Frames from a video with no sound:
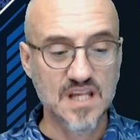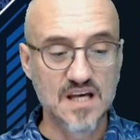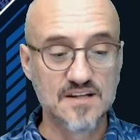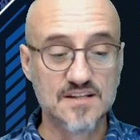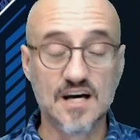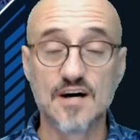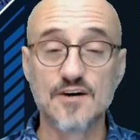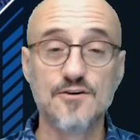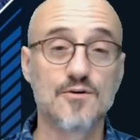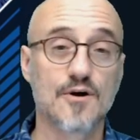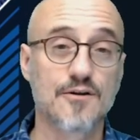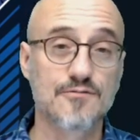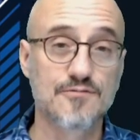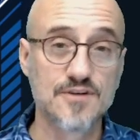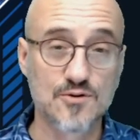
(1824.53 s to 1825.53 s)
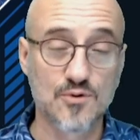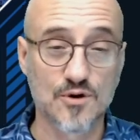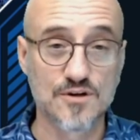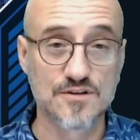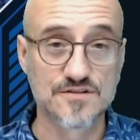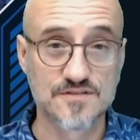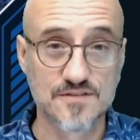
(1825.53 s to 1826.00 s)
Now you are
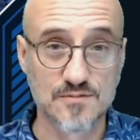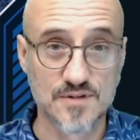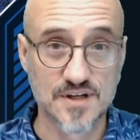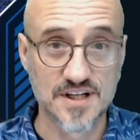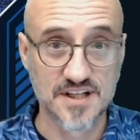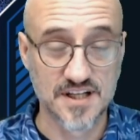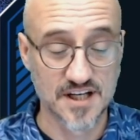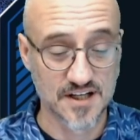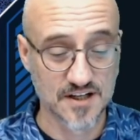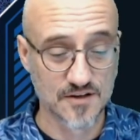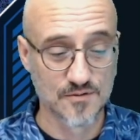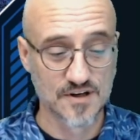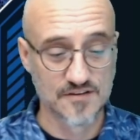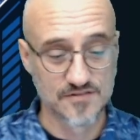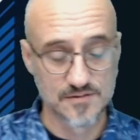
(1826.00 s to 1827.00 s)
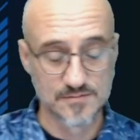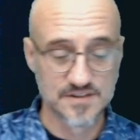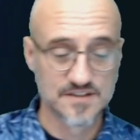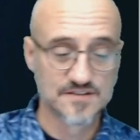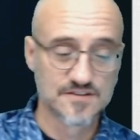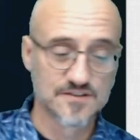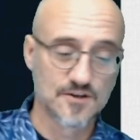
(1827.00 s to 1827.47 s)
3/4 of the way to getting away from
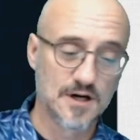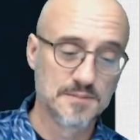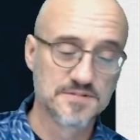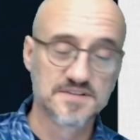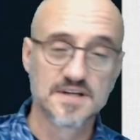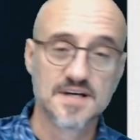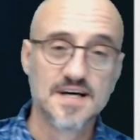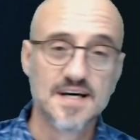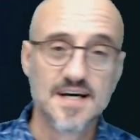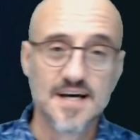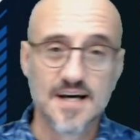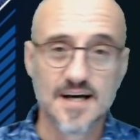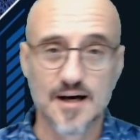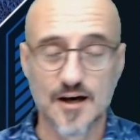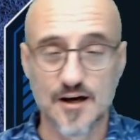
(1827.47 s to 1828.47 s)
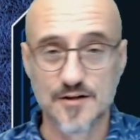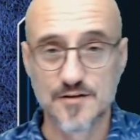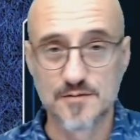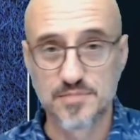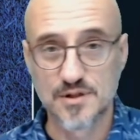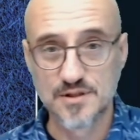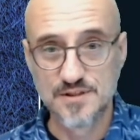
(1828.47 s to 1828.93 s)
these cops. The
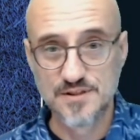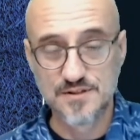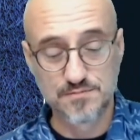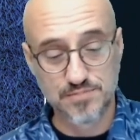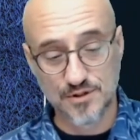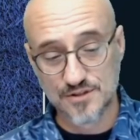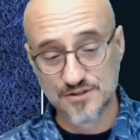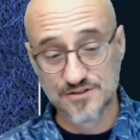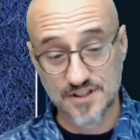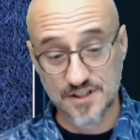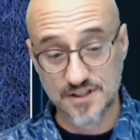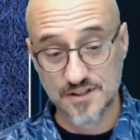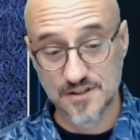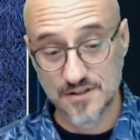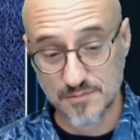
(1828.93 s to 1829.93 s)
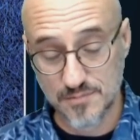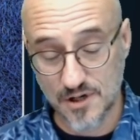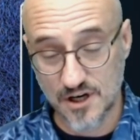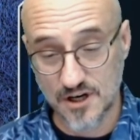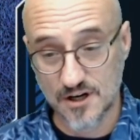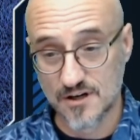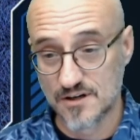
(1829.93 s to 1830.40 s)
police burst into the
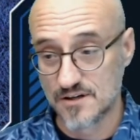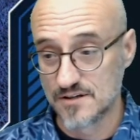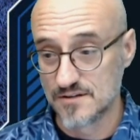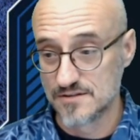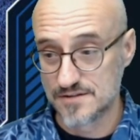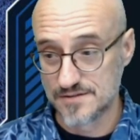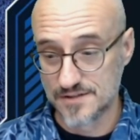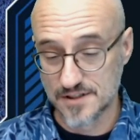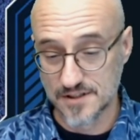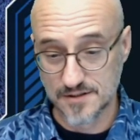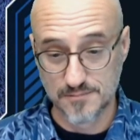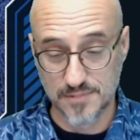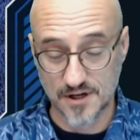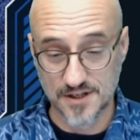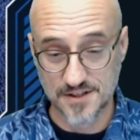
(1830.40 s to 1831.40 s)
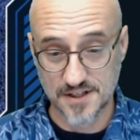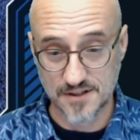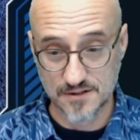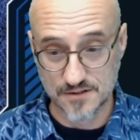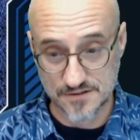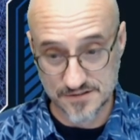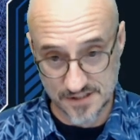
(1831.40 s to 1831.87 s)
bar, the
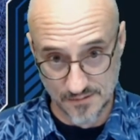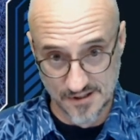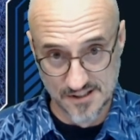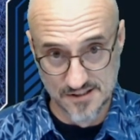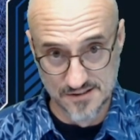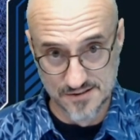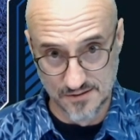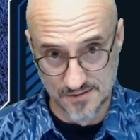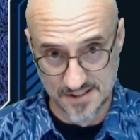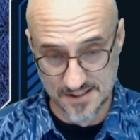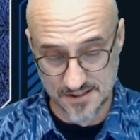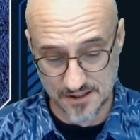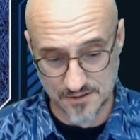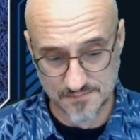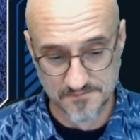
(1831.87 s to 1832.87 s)
bartender goes, "They went out the window."